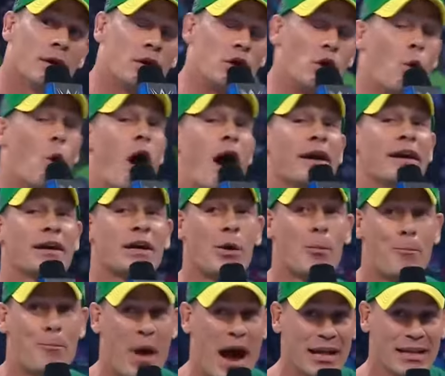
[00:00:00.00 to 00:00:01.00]
You want a
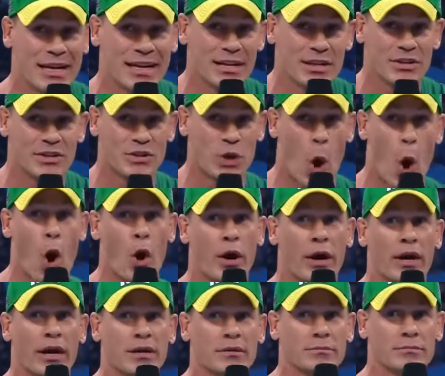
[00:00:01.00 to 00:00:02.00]
compelling
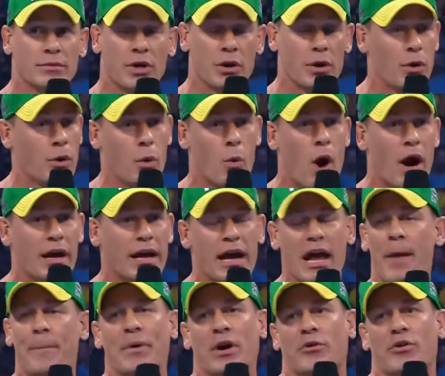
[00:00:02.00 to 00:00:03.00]
story. You want to
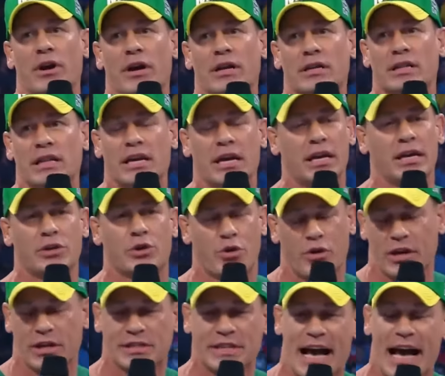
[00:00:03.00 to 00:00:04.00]
hypocritically
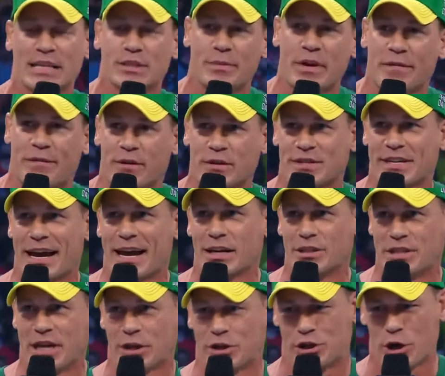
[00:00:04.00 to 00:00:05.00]
criticize me for
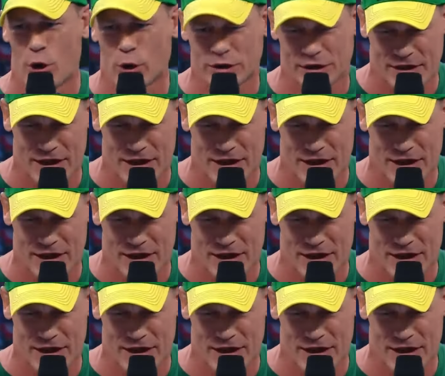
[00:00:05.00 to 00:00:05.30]
saying dick jokes